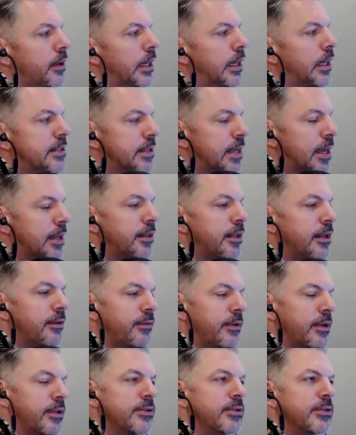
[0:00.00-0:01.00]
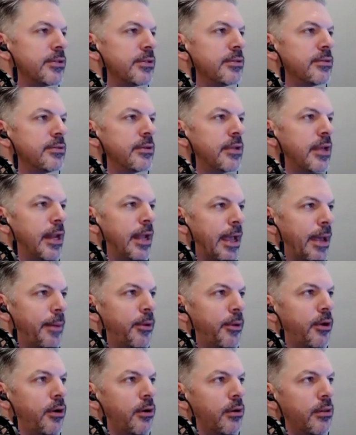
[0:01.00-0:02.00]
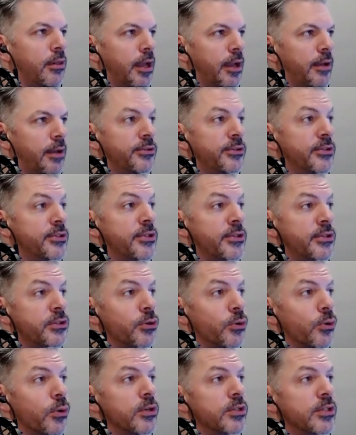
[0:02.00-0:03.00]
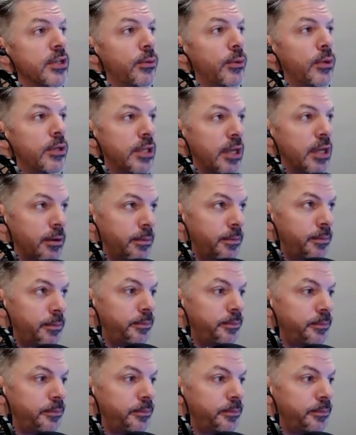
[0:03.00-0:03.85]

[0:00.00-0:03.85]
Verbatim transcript: it's not the events that happen in our lives it's the stories that we tell